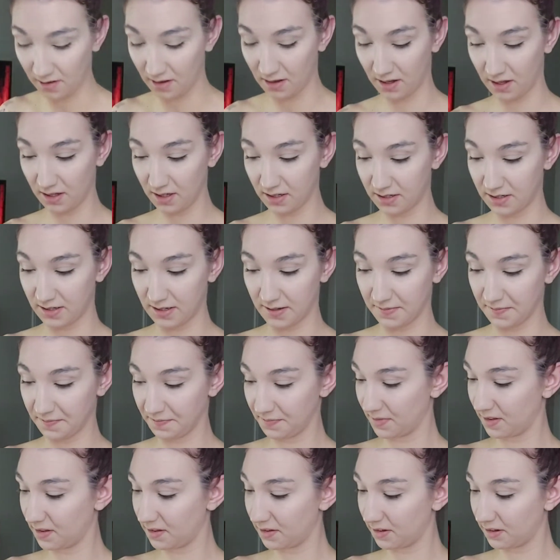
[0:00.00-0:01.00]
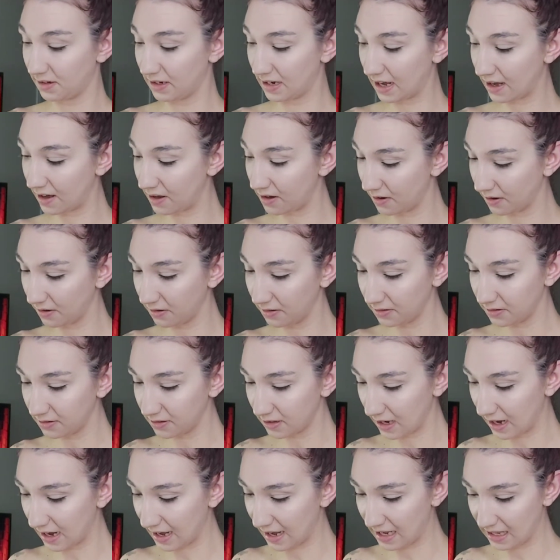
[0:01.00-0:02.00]
Awesome. So now
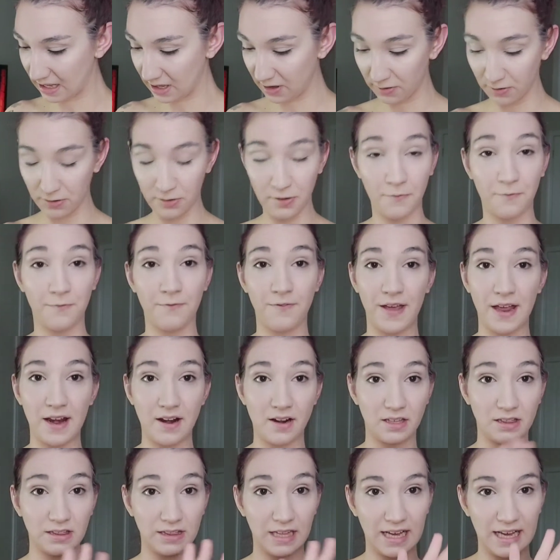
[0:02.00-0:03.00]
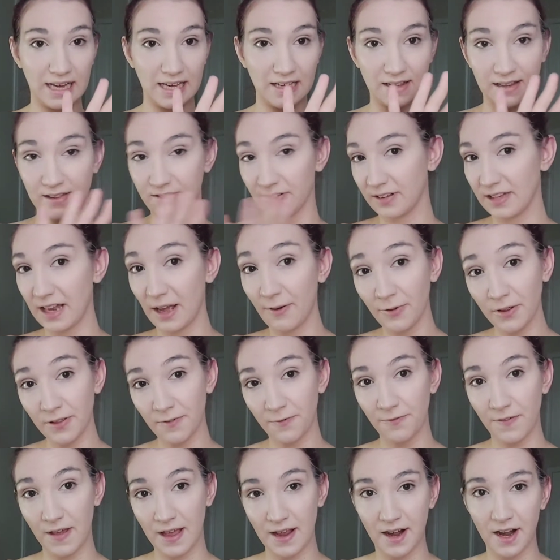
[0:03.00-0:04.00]
I used the Fair Light. So that was
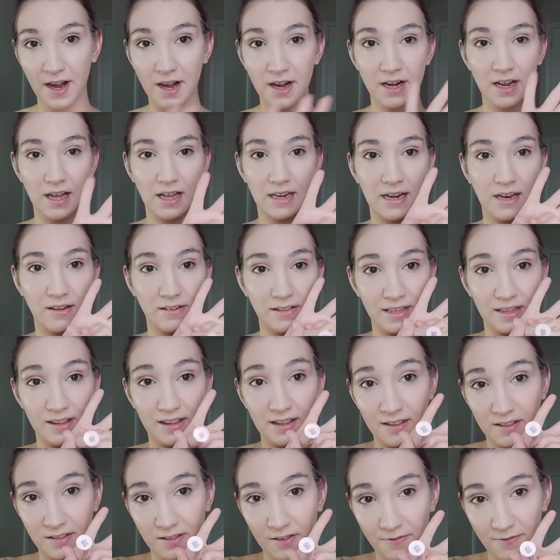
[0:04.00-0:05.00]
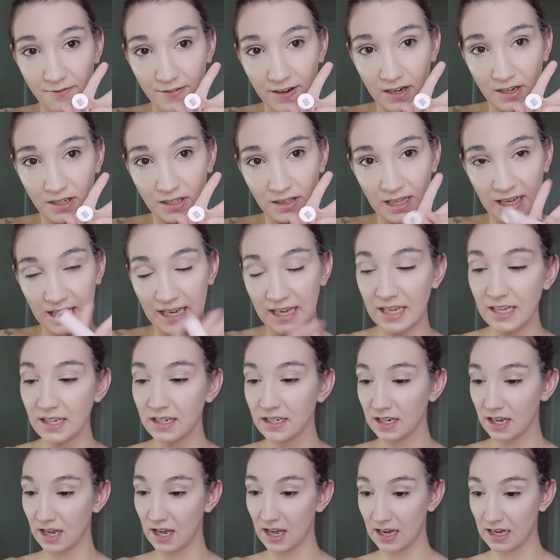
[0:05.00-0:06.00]
Fair, and now this is the Fair
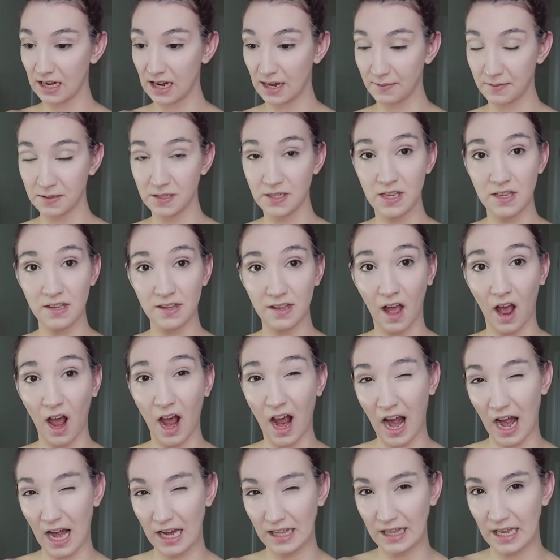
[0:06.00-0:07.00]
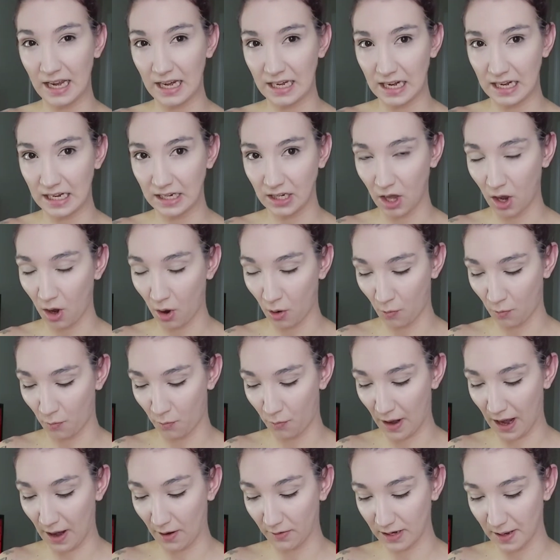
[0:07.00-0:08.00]
Light, and I'm just highlighting
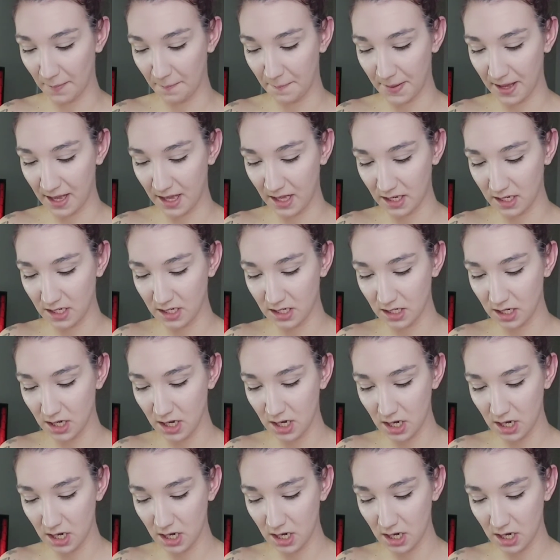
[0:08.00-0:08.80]
around a bit.